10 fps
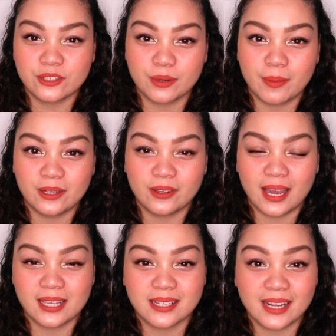to remind you
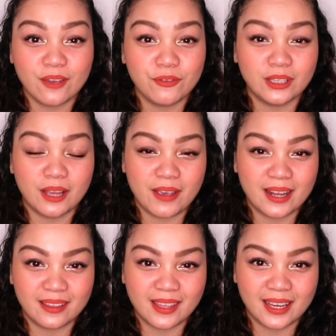guys that if you love
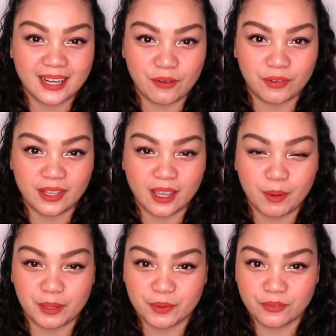anything and everything
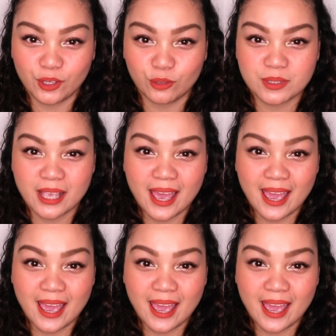about perfumes,